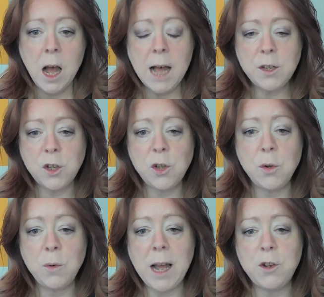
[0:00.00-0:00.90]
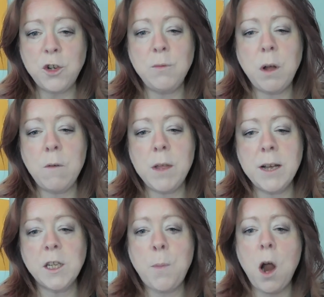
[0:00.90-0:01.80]
as soon as you know the
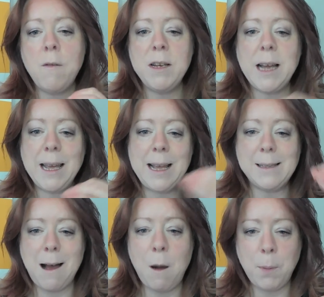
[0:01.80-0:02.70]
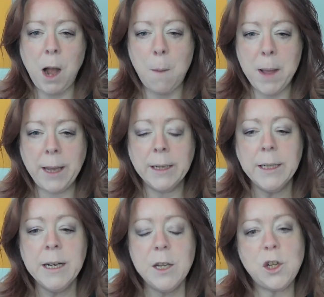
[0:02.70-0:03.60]
expiry date is upcoming.
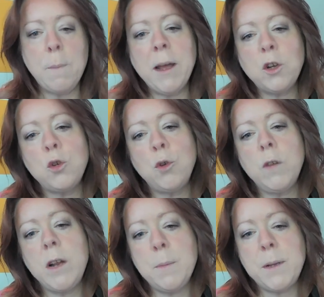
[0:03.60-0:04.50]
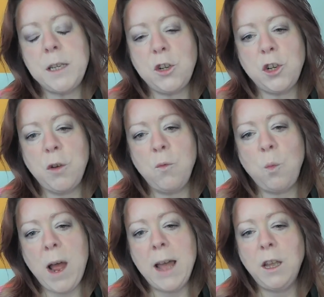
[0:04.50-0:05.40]
So make sure you're in a position
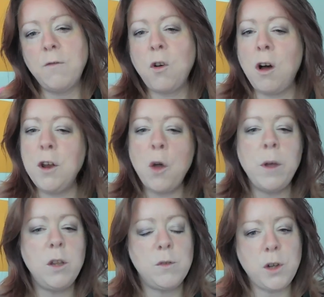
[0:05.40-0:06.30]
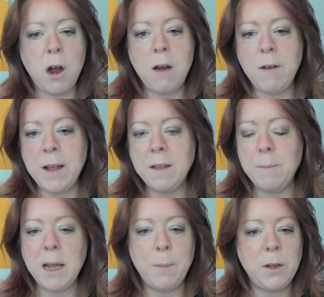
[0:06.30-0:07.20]
where you've got a note in your diary that
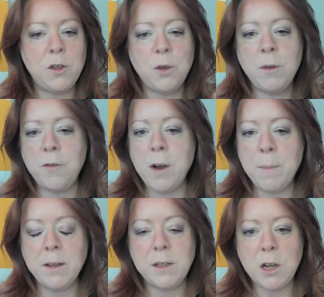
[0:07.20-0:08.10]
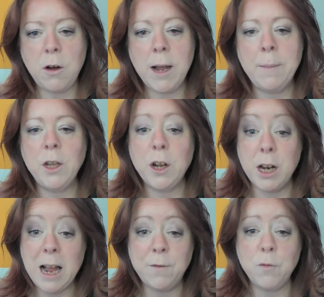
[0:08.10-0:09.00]
maybe 2 or 3 months time you're
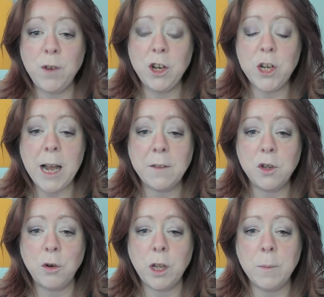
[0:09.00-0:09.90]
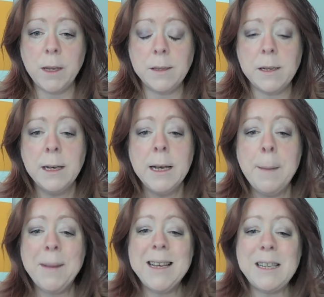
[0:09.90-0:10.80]
going to have to recheck the documents.
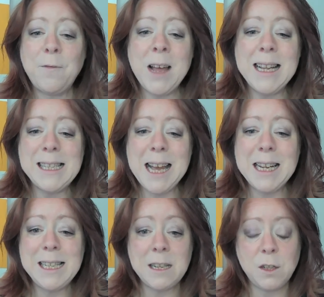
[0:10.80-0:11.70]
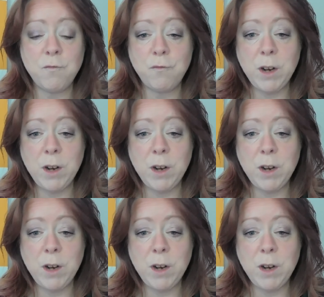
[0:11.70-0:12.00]
Because if that tenant doesn't